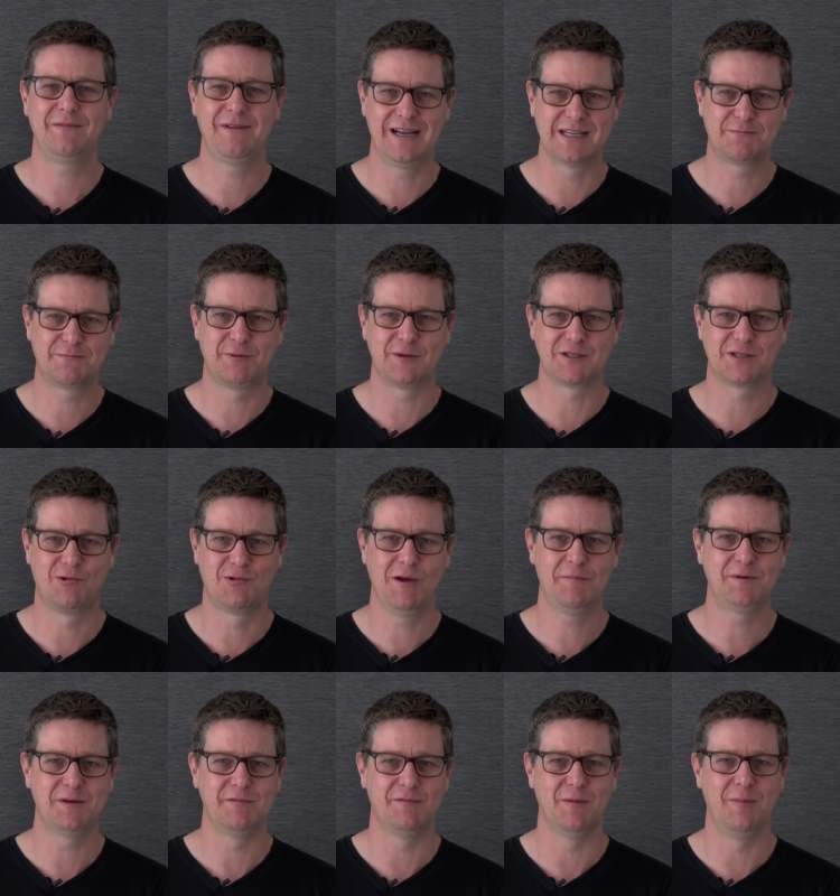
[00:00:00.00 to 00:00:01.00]
as
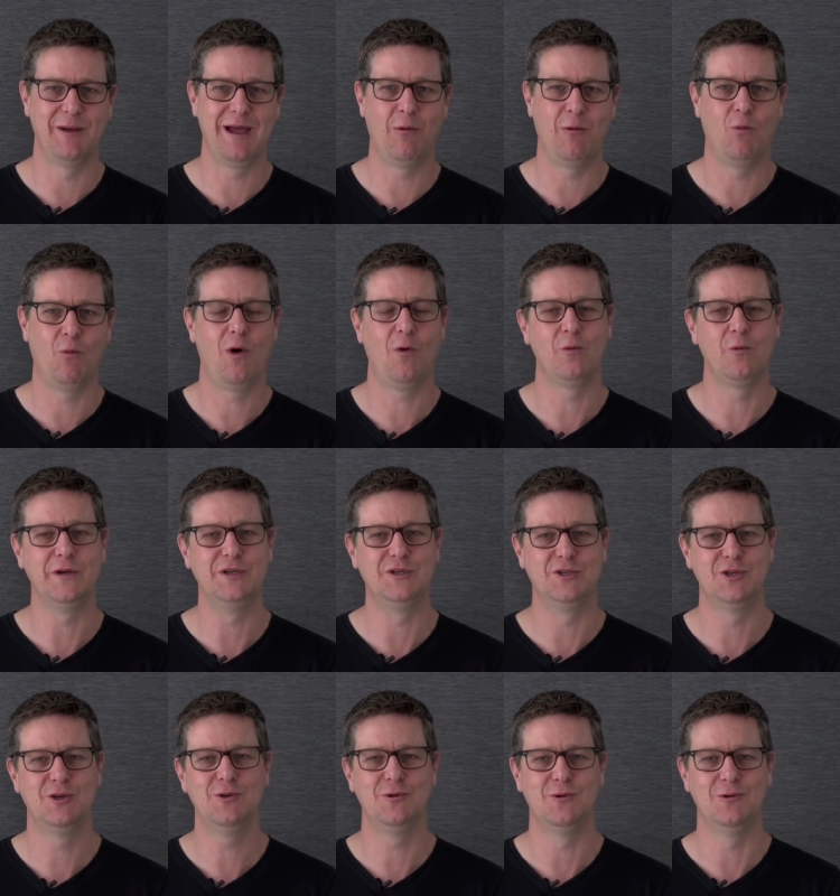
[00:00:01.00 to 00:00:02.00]
prescriptive about what we
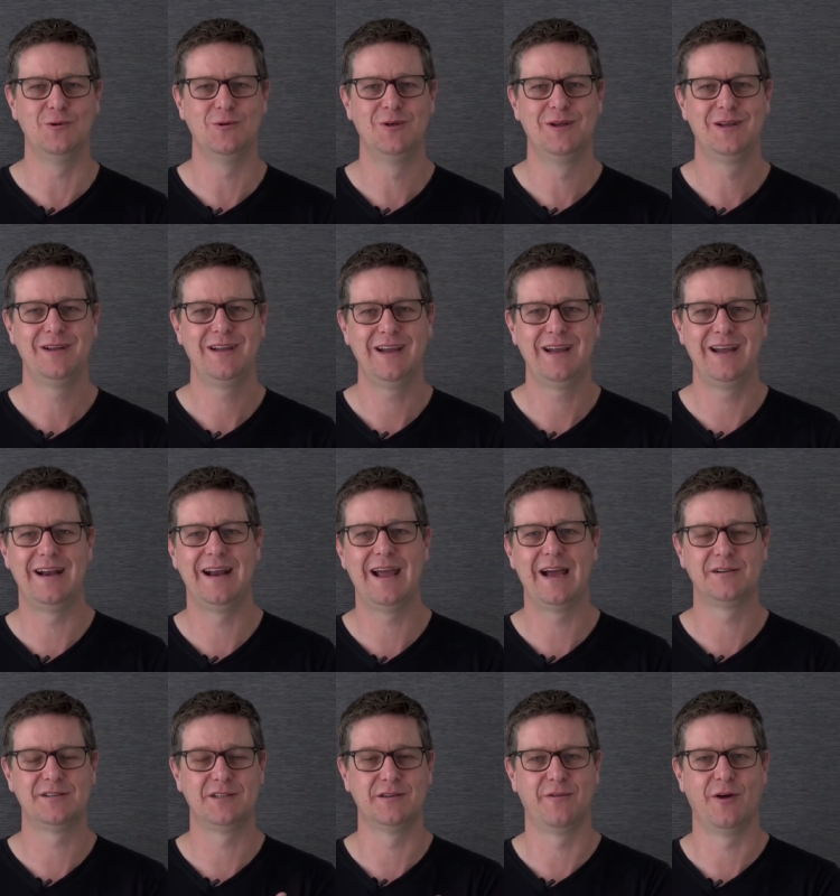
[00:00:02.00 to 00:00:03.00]
do in
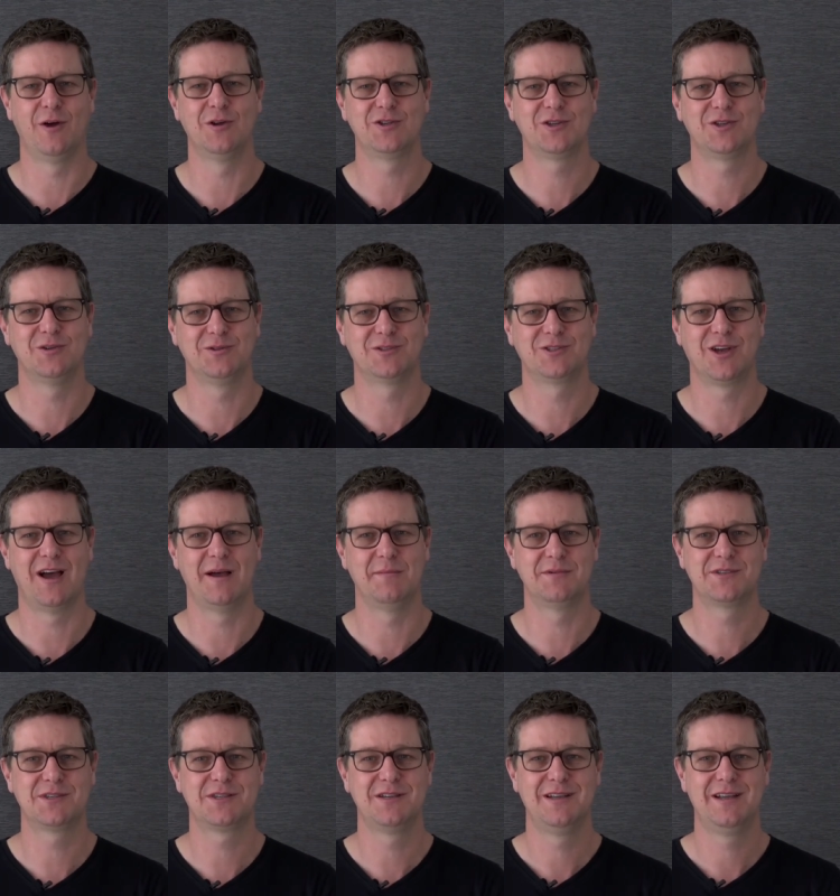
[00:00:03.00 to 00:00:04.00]
our devotional
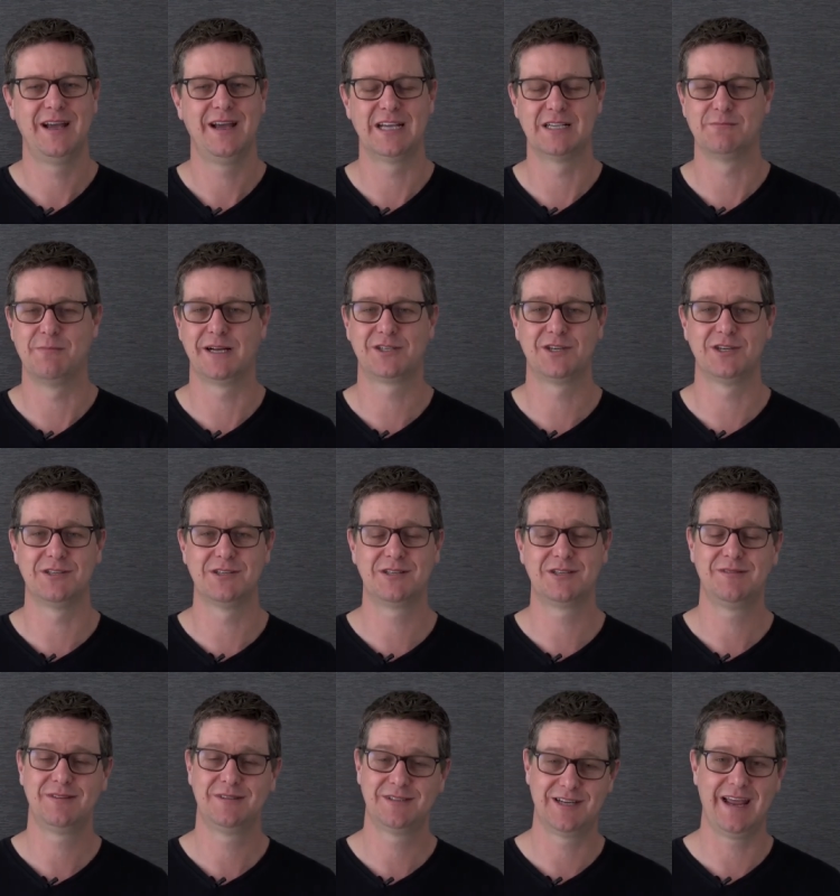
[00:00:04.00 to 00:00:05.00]
times as much as
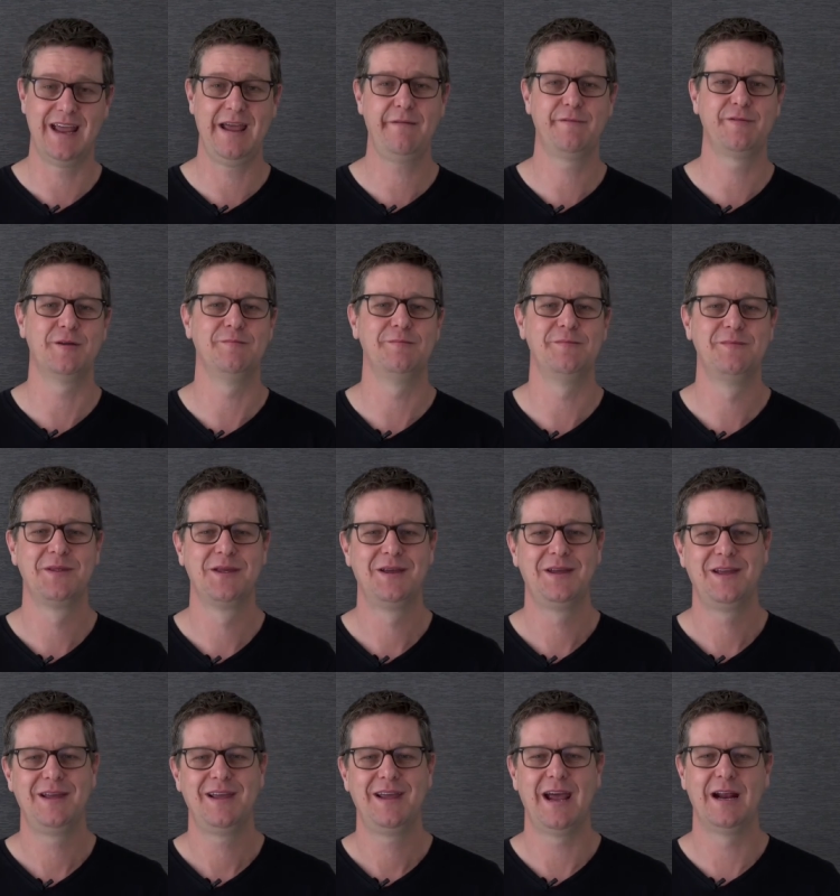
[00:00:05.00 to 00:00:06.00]
to have them.
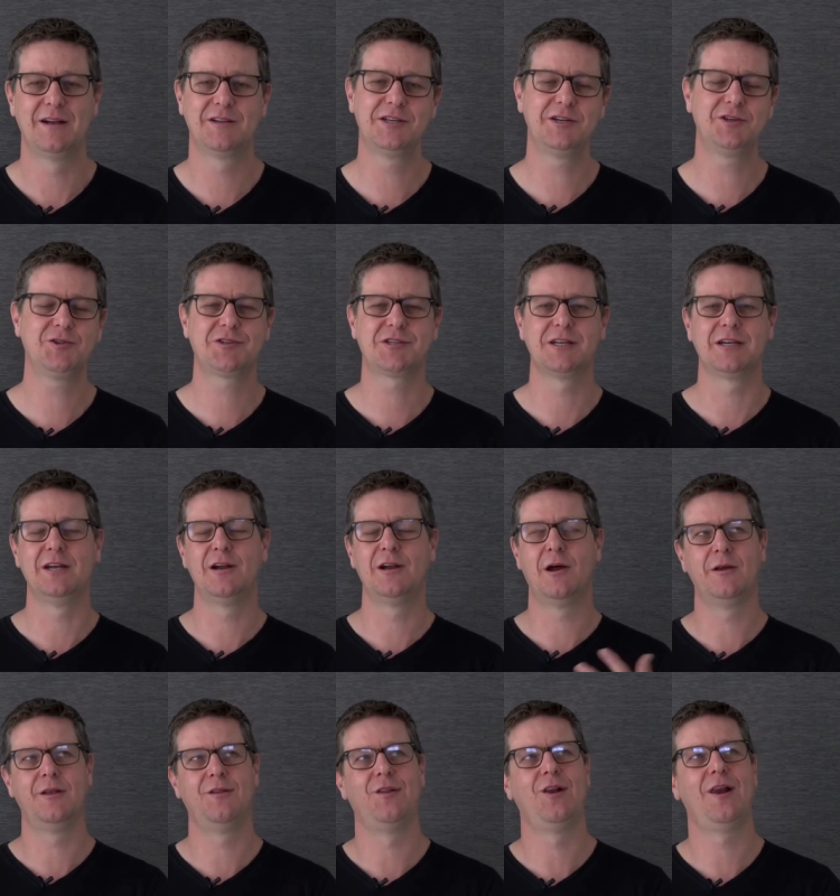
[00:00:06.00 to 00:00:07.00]
And it's interesting, you
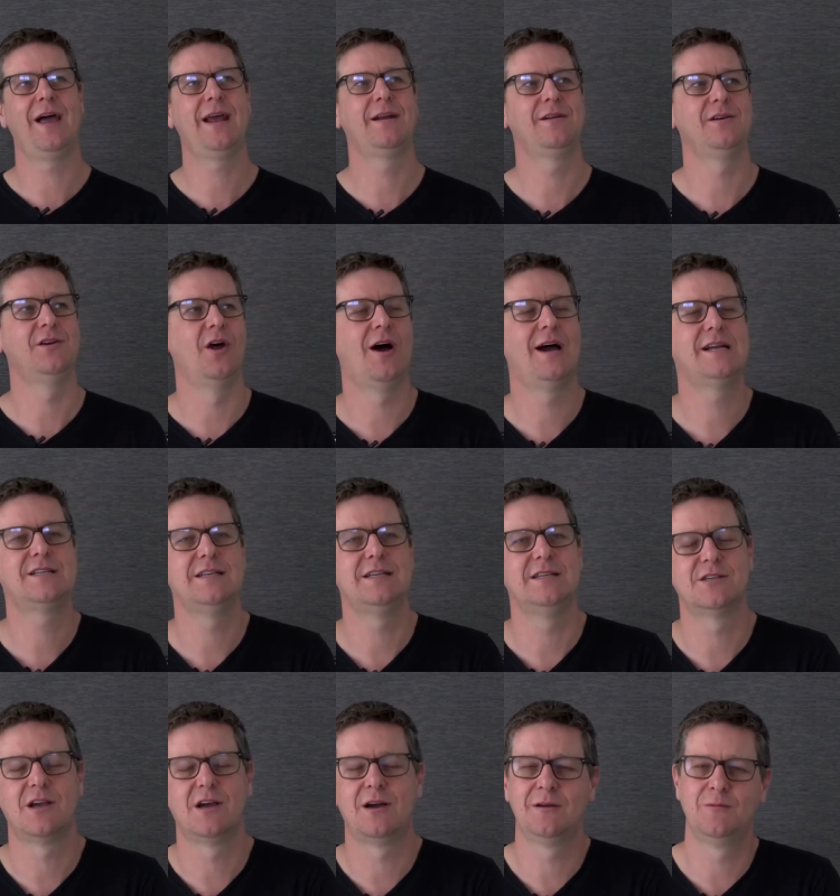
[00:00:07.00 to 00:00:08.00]
know, in the late
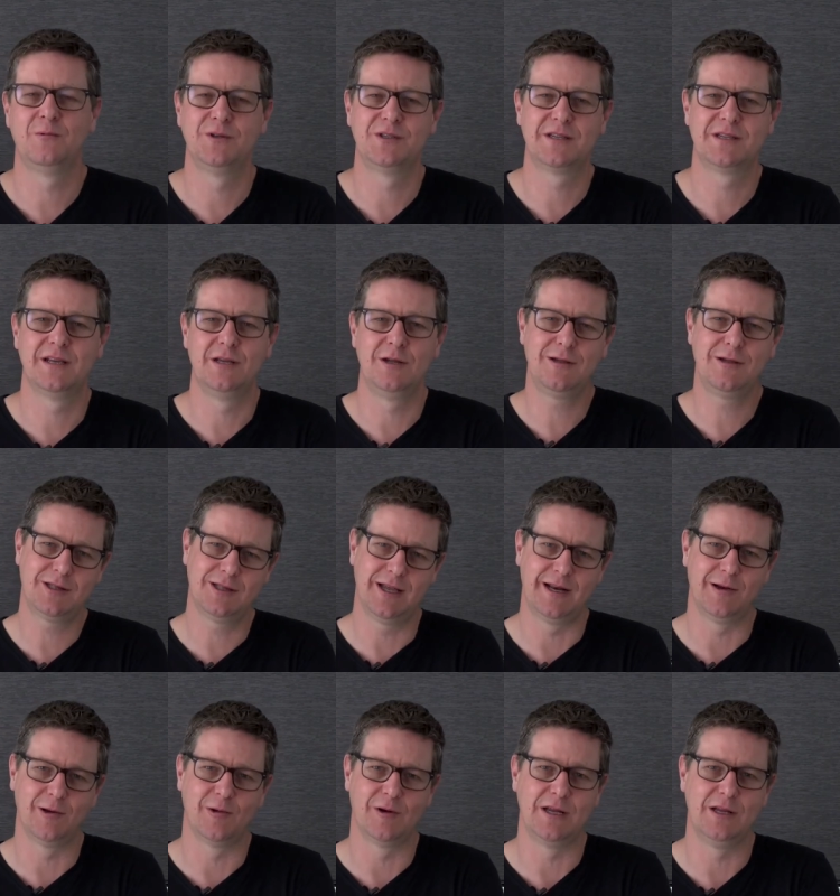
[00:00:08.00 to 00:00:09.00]
90s, I was a youth
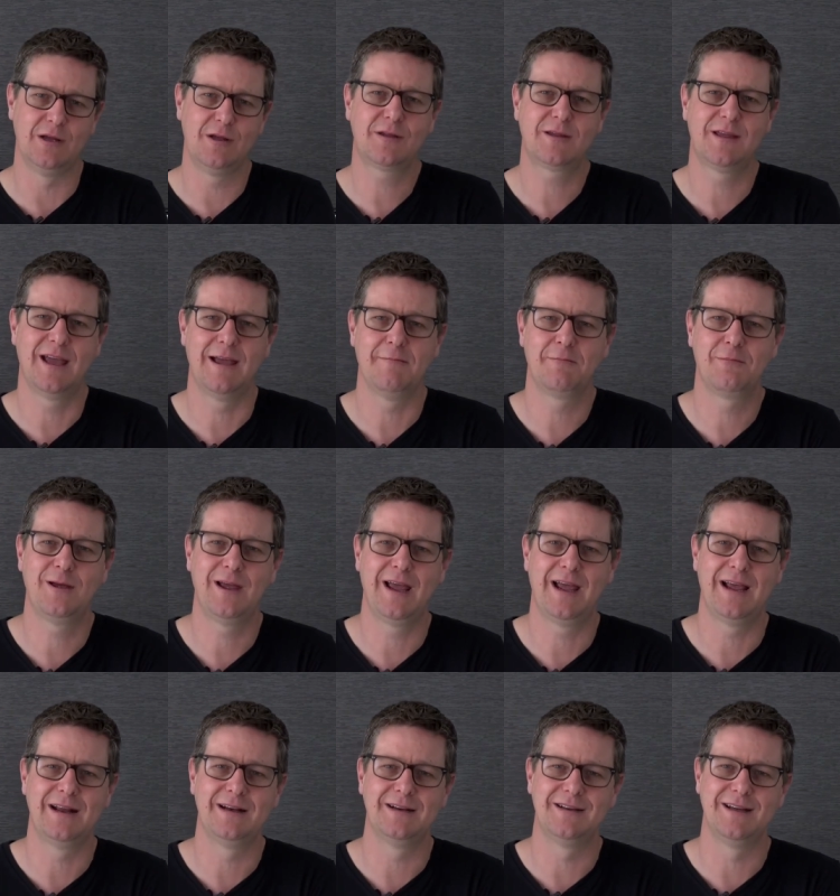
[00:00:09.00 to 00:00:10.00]
leader at a youth camp,
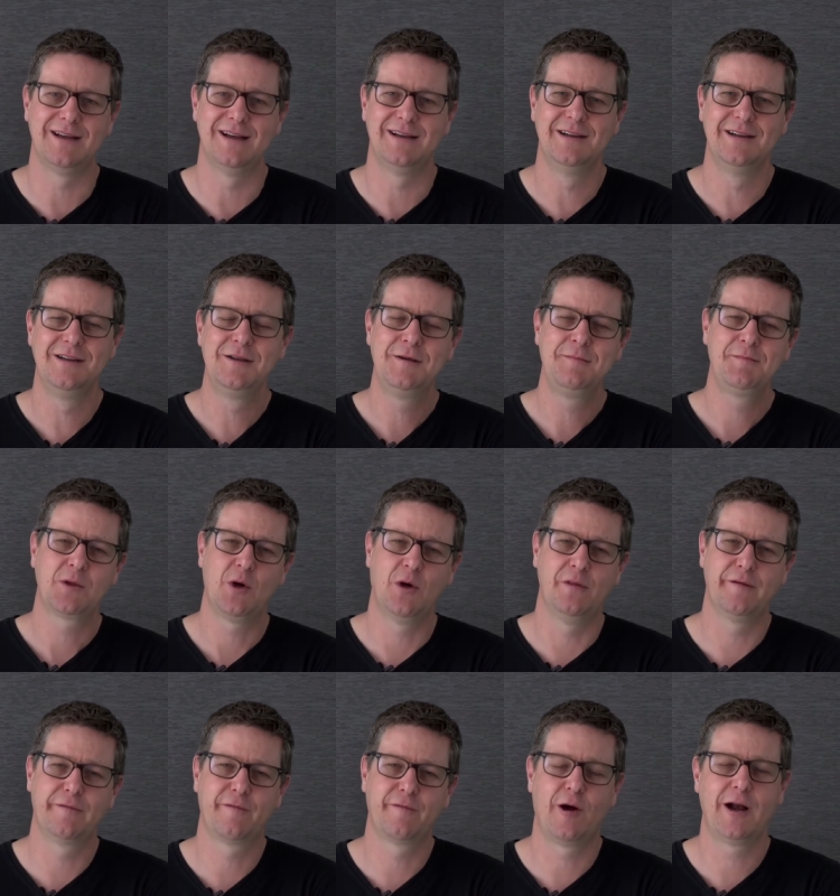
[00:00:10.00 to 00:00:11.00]
and
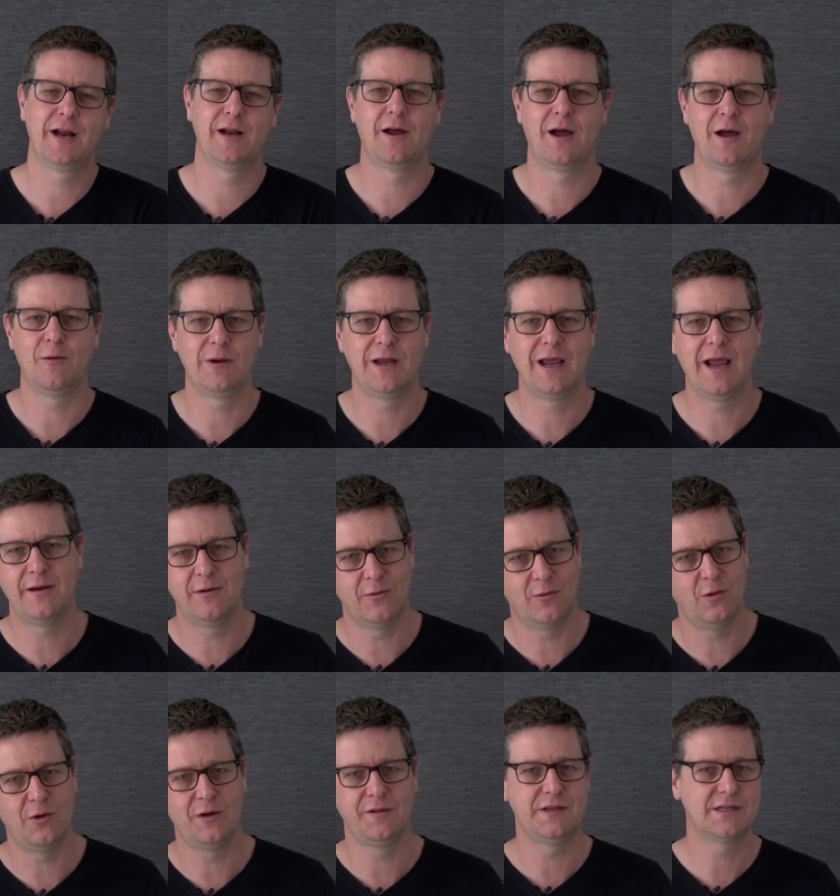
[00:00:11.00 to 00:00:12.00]
on the Friday night, we had
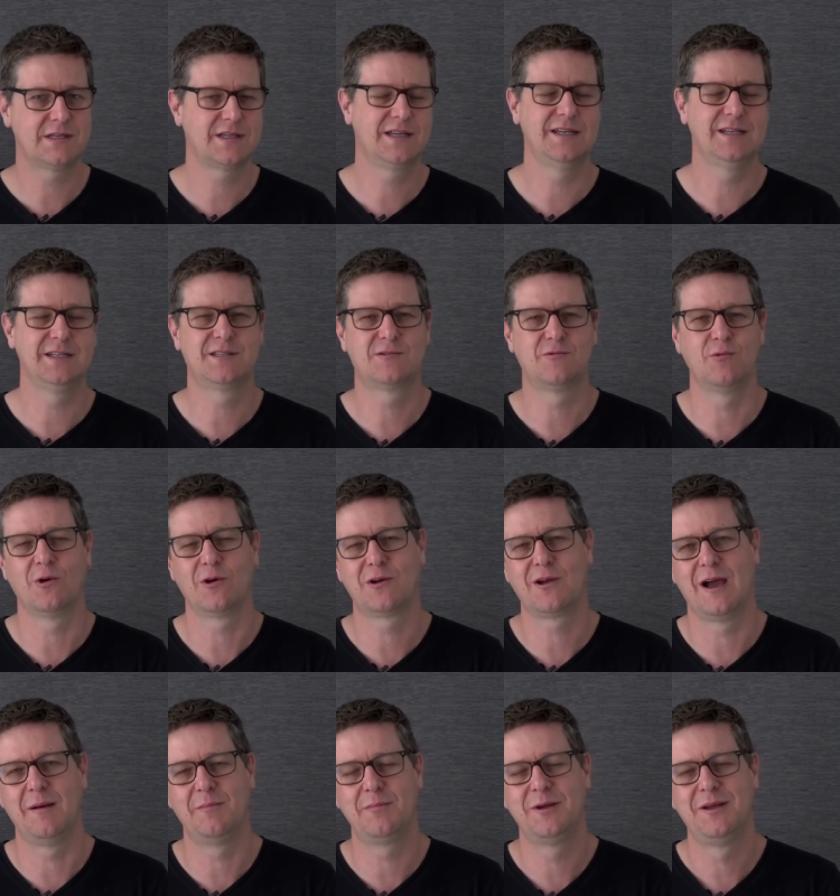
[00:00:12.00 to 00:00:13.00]
all of these kids rock
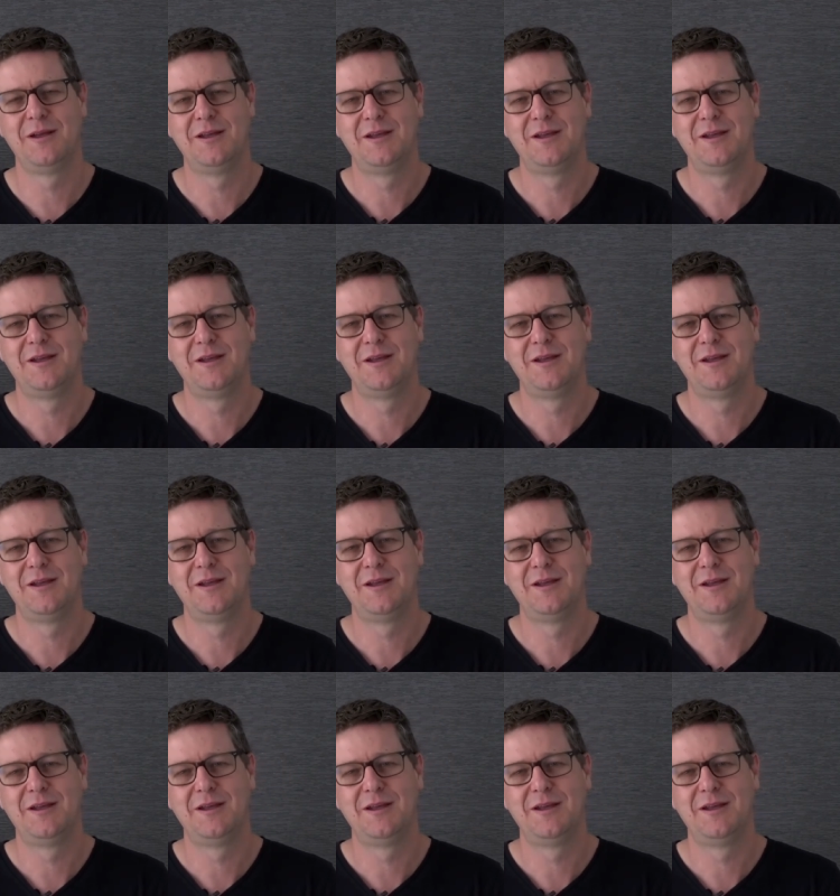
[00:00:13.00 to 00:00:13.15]
up,